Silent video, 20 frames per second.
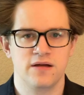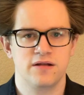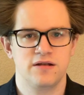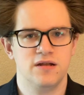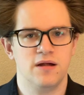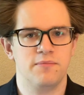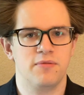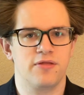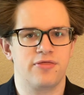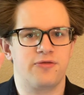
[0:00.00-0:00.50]

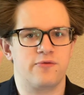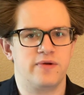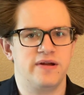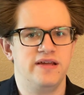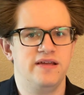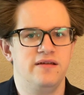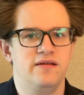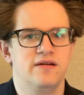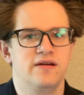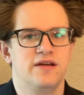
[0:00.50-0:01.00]
Number
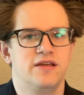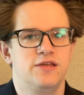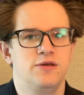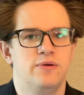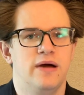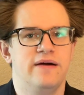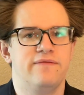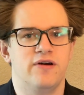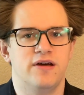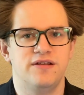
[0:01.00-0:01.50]
3, you
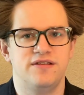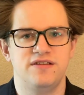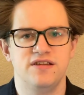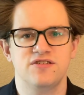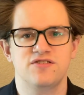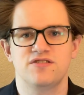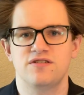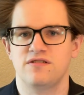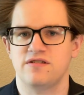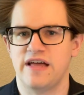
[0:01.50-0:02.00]
have
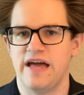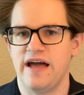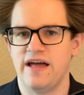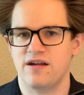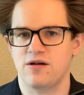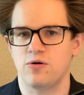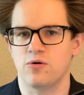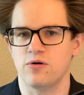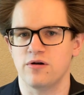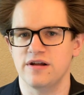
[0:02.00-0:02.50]
additional
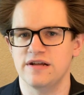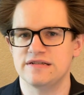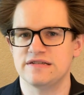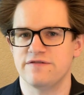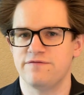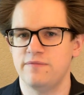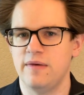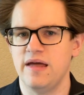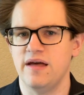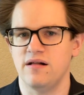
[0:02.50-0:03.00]
categories
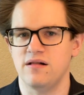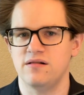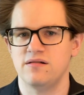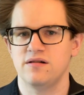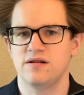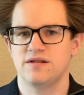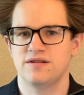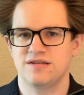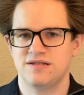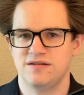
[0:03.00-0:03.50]
of mail
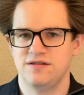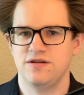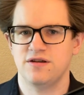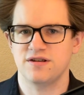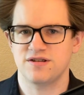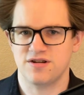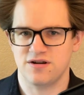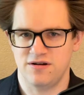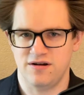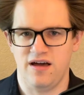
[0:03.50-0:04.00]
you can
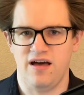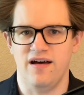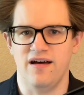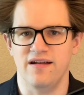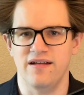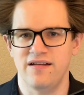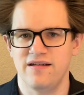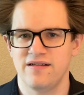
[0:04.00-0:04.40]
turn on.